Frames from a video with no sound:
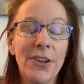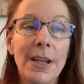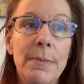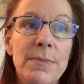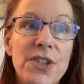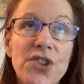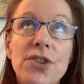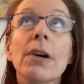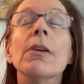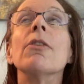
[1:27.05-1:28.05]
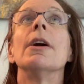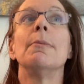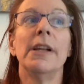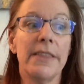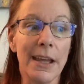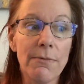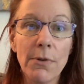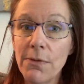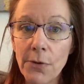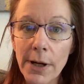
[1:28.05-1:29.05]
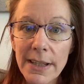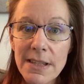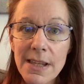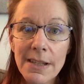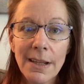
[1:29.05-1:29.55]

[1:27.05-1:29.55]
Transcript: and I'm so incredibly thankful for it.